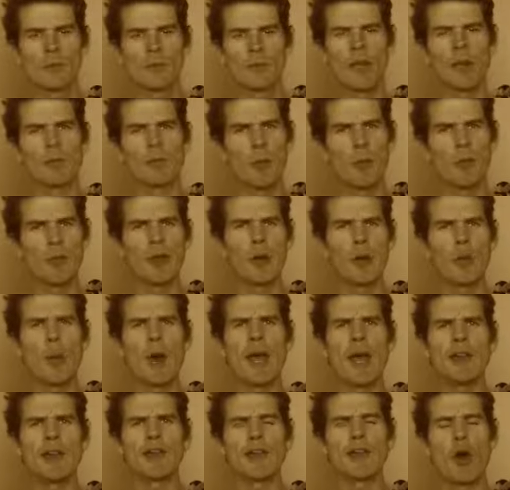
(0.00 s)
Now you're probably thinking,
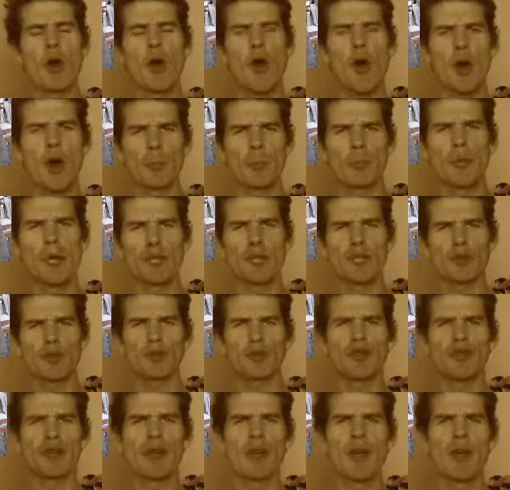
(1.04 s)
where's the hot picture
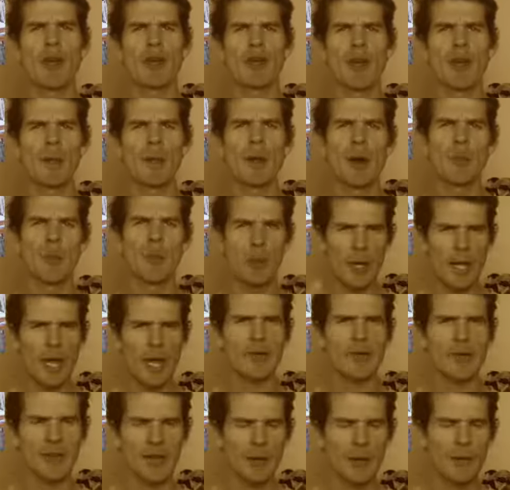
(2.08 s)
I see in that thumbnail? We'll
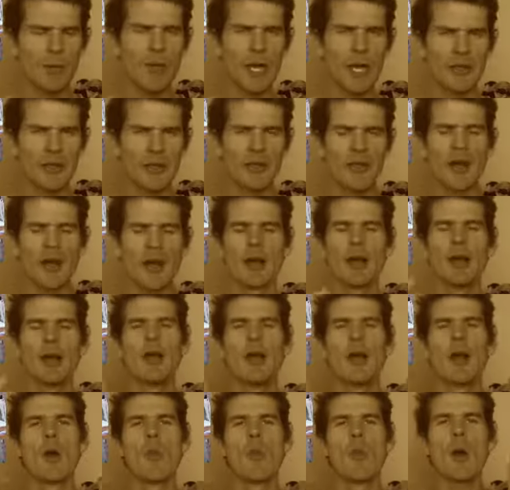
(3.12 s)
get to that, we'll get to that.
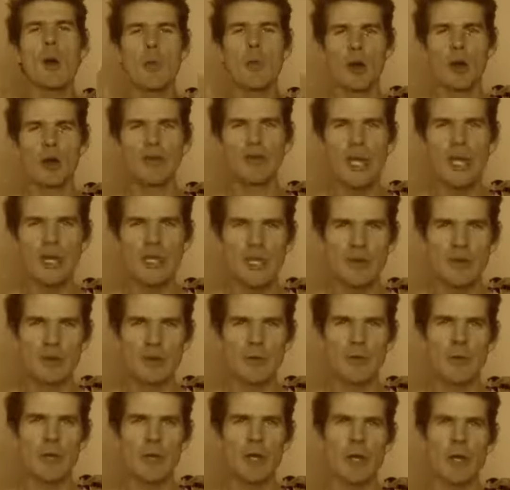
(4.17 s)
What we're going to teach in
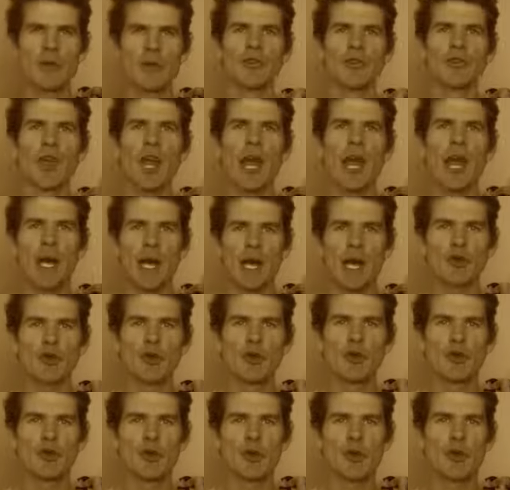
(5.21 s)
this video is a
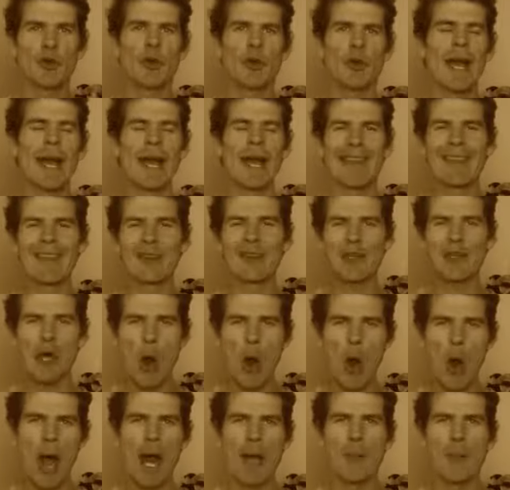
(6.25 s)
how-to tutorial, how to get the
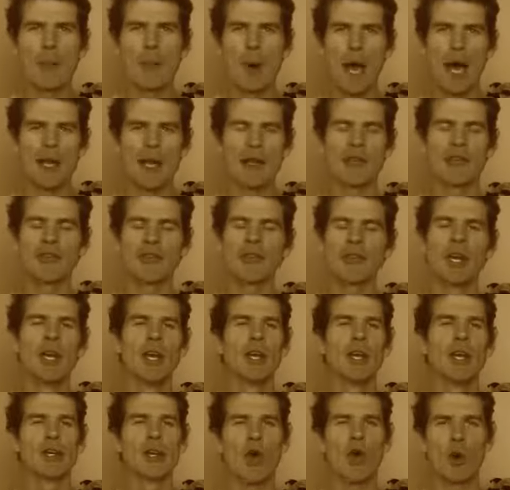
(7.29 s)
tight buns.
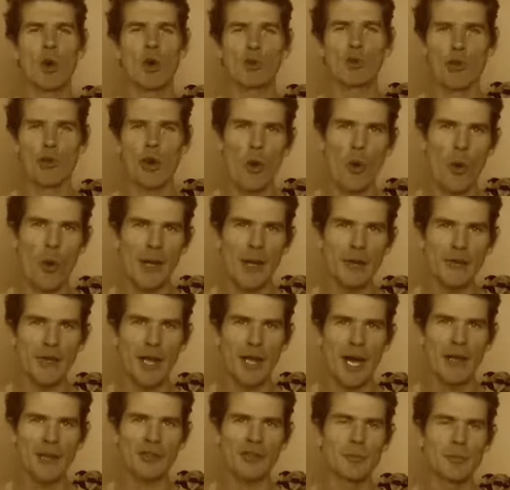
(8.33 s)
Girls are always
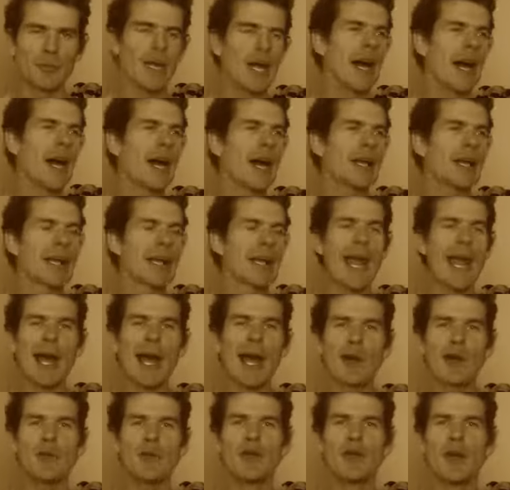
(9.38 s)
asking me, Harley,
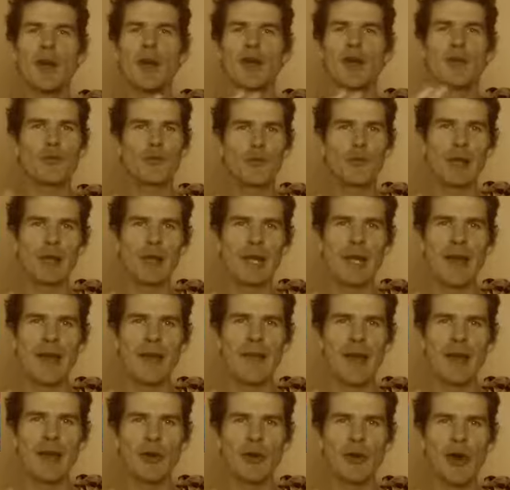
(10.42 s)
how did Freely
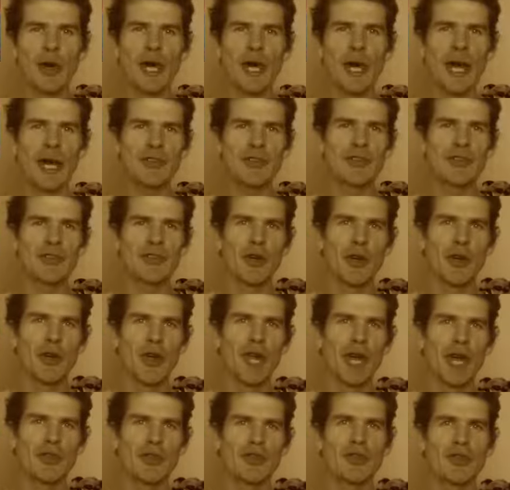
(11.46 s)
get that tight ass she's got
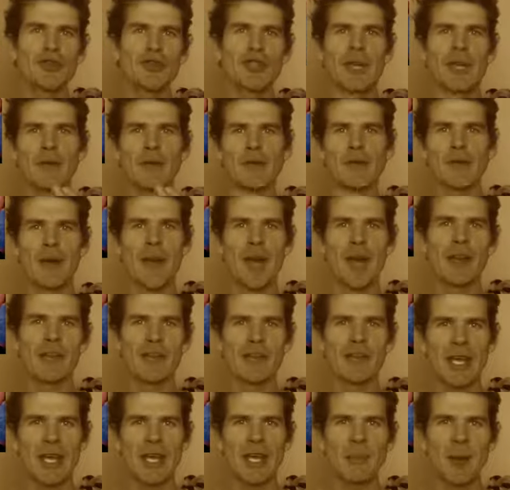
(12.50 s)
now? She used to have a fat,
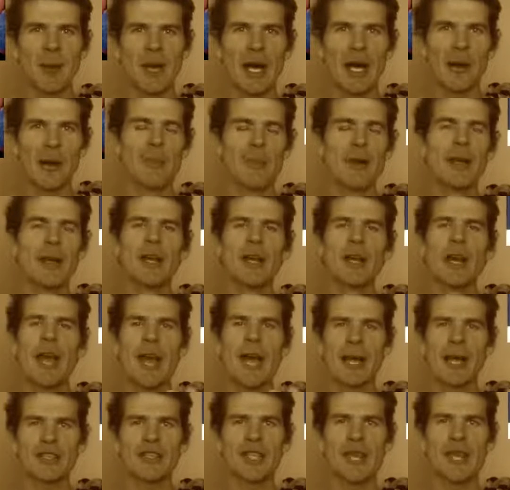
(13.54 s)
saggy bum.
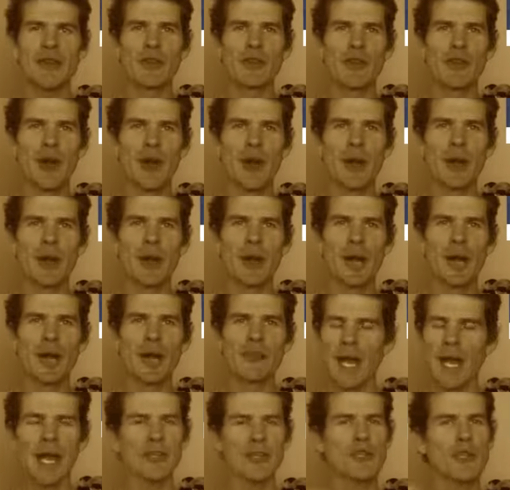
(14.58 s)
How'd you get the tight
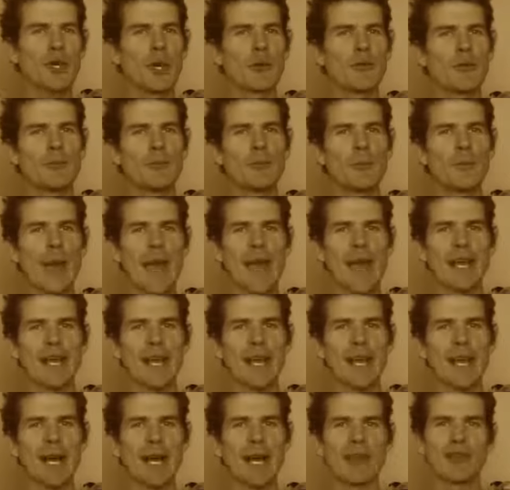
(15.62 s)
ass? How'd you go from
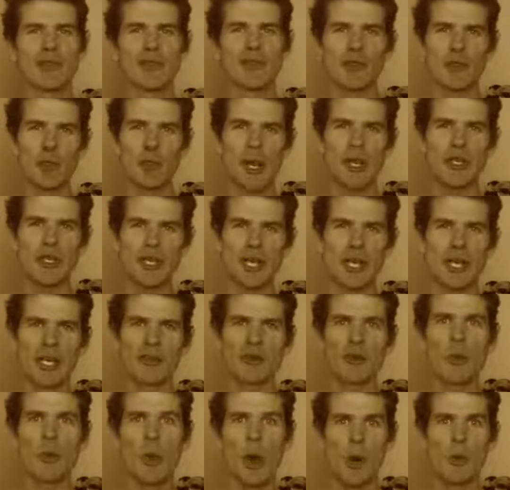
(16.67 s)
pancake ass to sweet
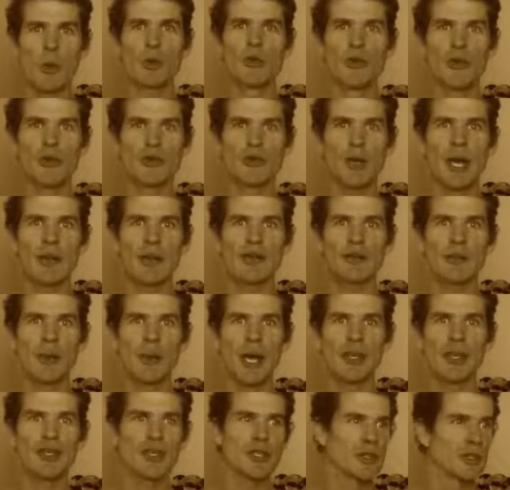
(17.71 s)
cheeks? What was the
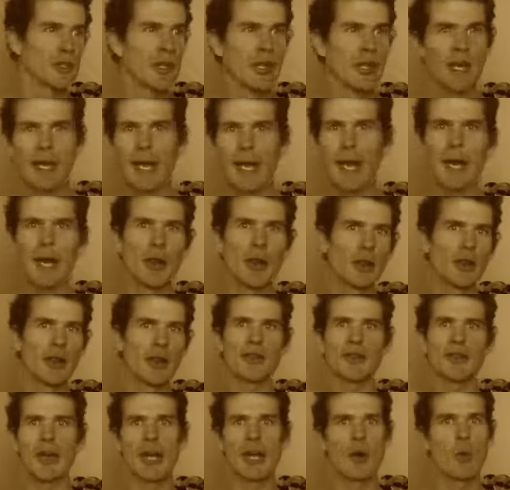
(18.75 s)
transformation? How long
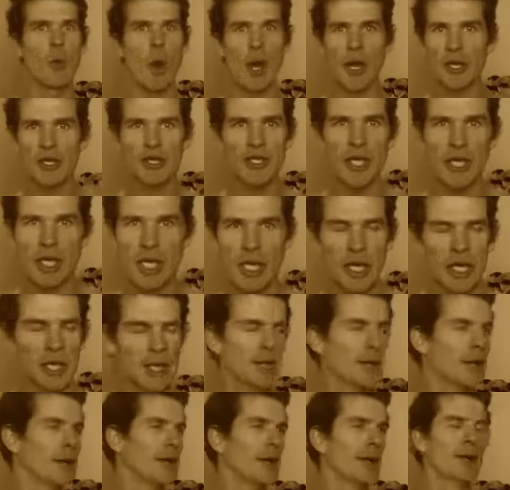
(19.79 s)
will it take? What did she
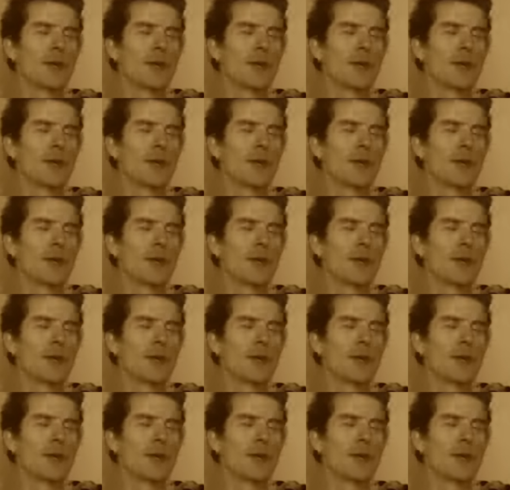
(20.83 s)
eat?